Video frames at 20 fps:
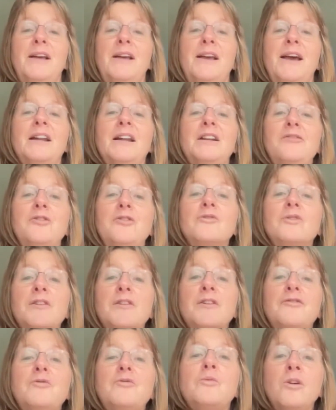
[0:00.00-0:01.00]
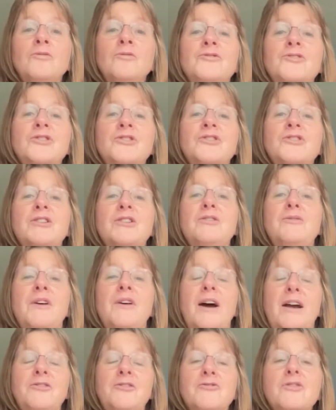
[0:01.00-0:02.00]
And if you want to do
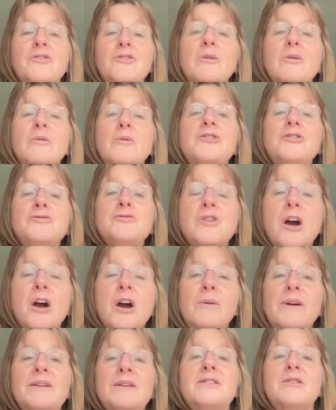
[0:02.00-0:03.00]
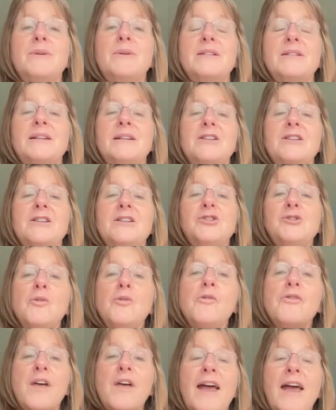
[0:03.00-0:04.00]
that and you go into business, you're
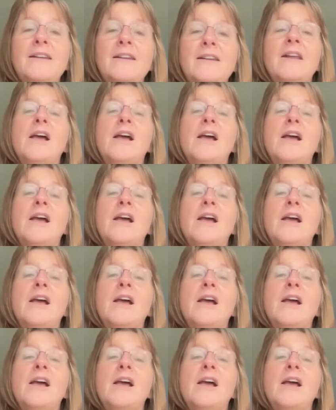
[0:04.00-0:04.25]
then